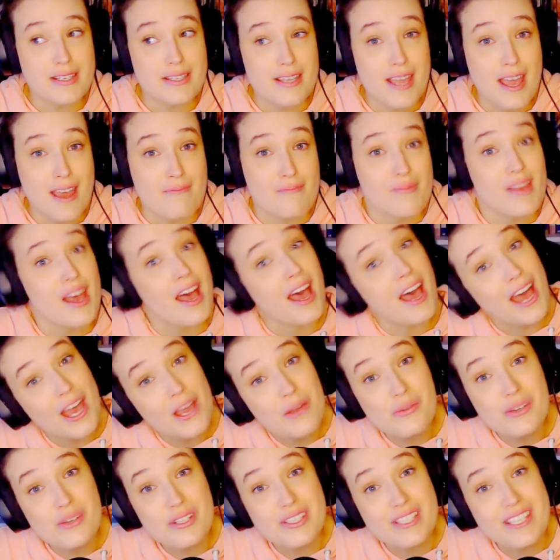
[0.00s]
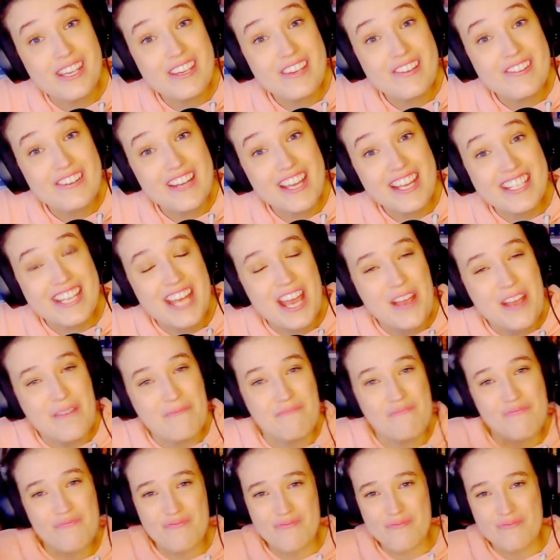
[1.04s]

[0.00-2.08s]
yeah, I will see you next time.